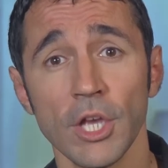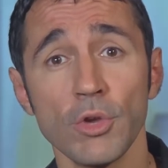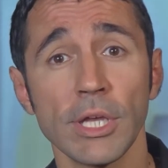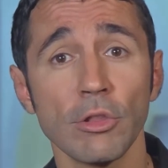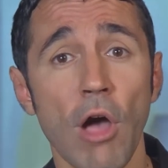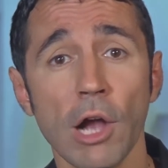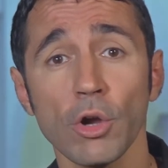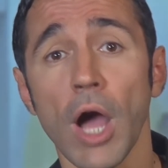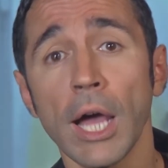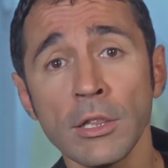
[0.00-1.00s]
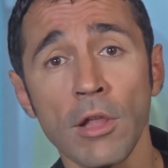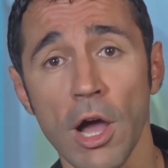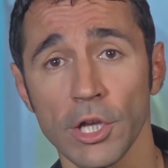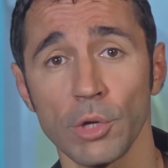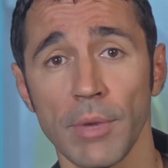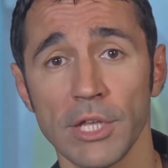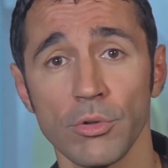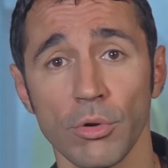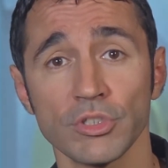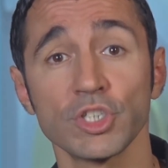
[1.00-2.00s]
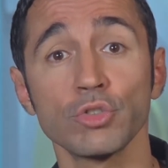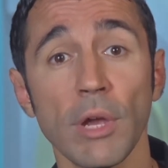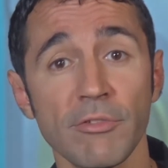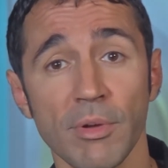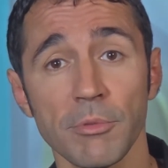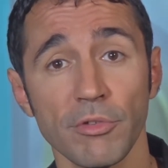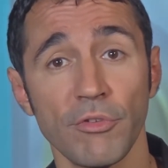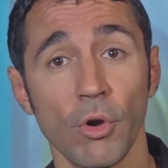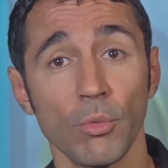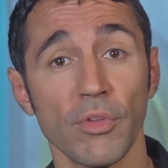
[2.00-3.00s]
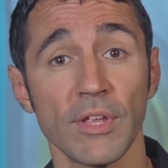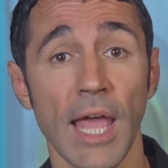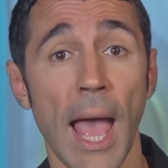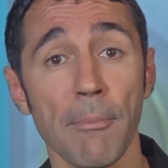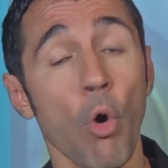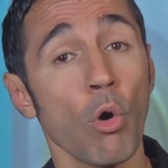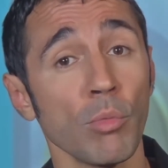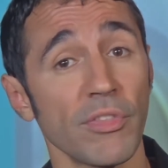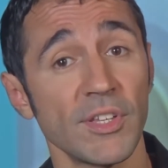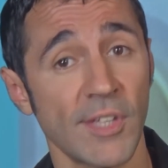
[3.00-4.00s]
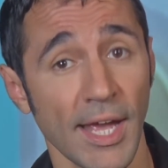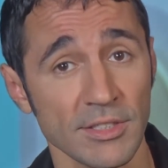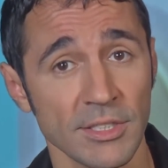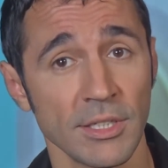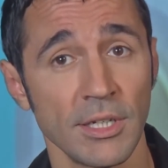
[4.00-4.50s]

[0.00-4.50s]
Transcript: You can lock or unlock your main doors straight from your phone with an app or with a text.